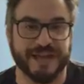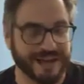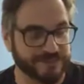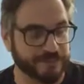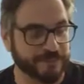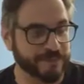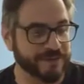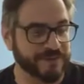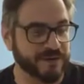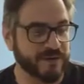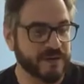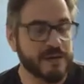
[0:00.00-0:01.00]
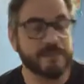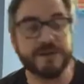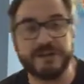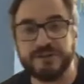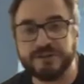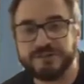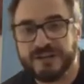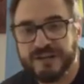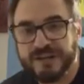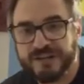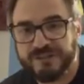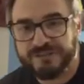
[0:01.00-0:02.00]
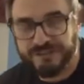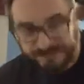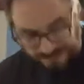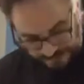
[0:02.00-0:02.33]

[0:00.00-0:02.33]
to actually put them in there. But here's some